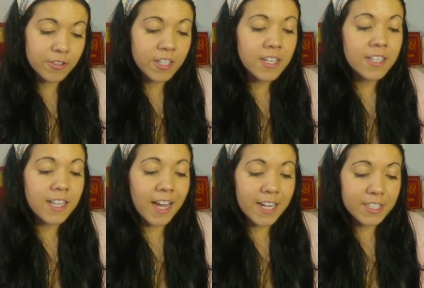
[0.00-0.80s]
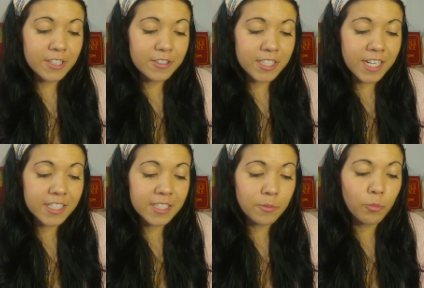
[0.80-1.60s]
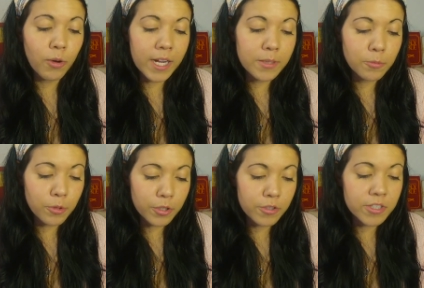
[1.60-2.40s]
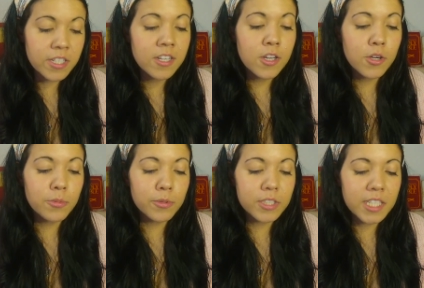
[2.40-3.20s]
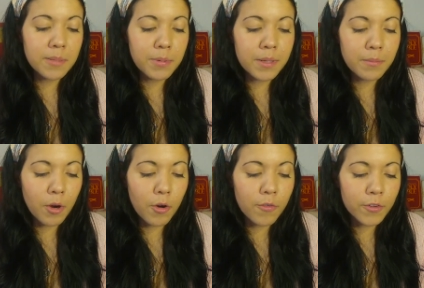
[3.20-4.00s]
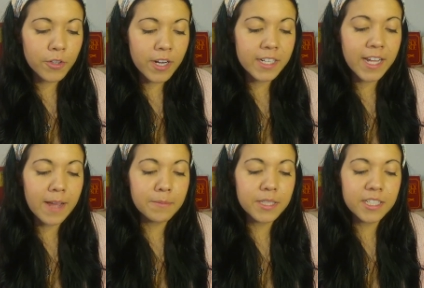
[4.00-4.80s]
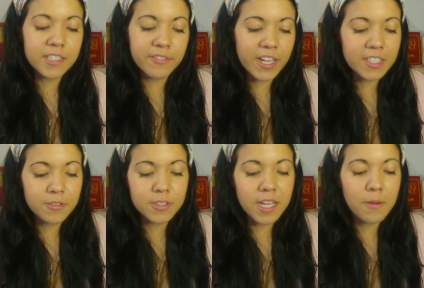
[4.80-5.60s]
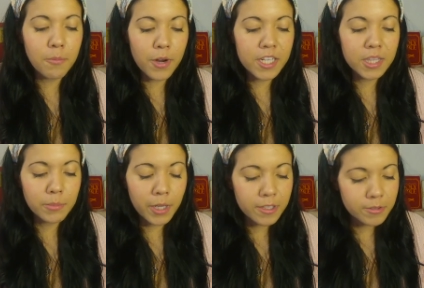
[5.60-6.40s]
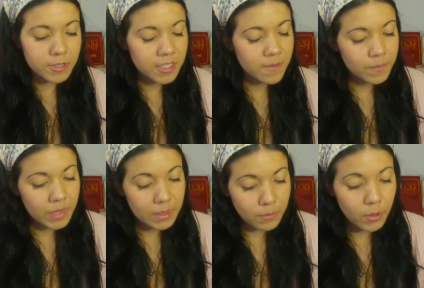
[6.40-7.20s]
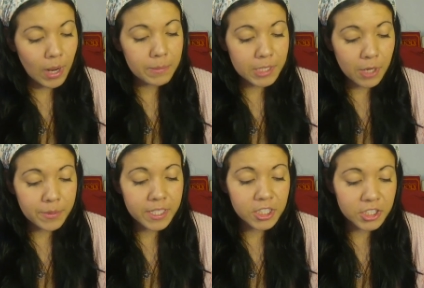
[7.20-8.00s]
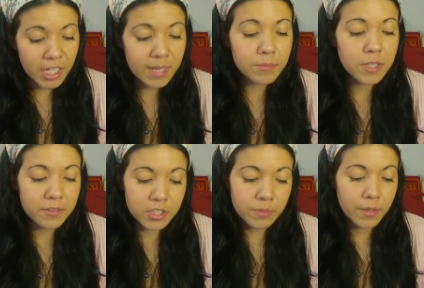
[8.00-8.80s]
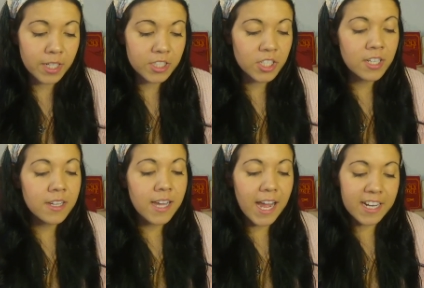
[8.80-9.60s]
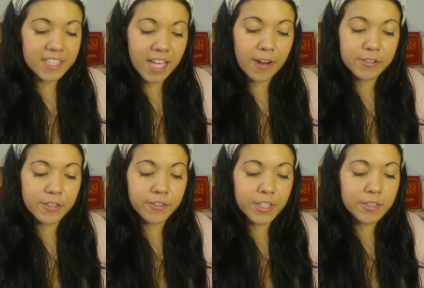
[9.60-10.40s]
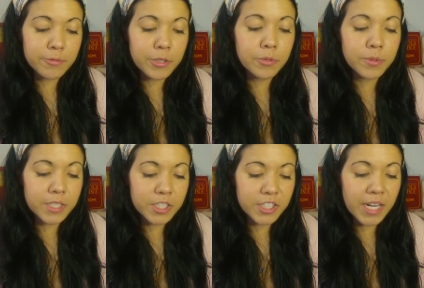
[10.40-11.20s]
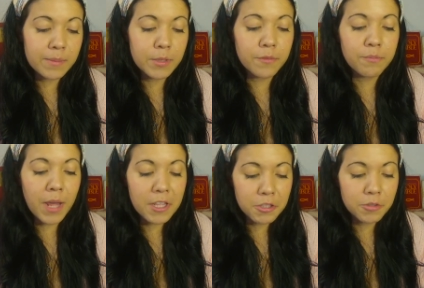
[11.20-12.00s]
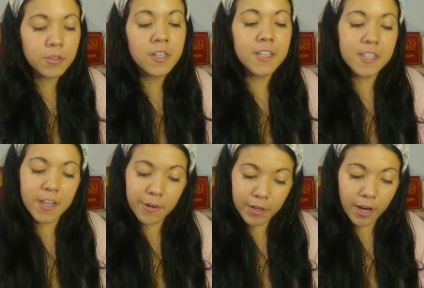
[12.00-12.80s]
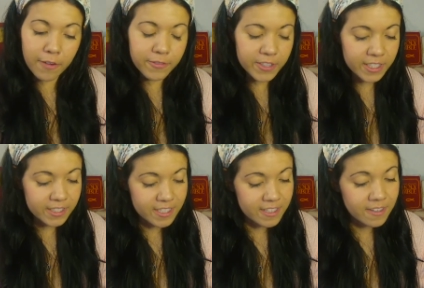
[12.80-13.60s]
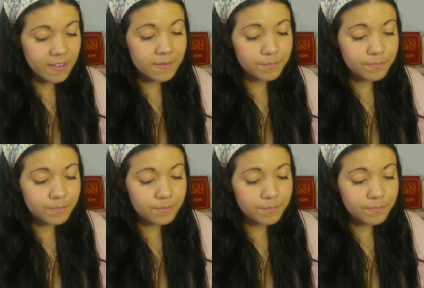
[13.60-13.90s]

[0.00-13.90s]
the Lord, that I shall send him wine workers, who will tip him over and empty his vessels and break the bottles. Moab shall be ashamed of Chemosh, as the house of Israel was ashamed of Bethel, their confidence.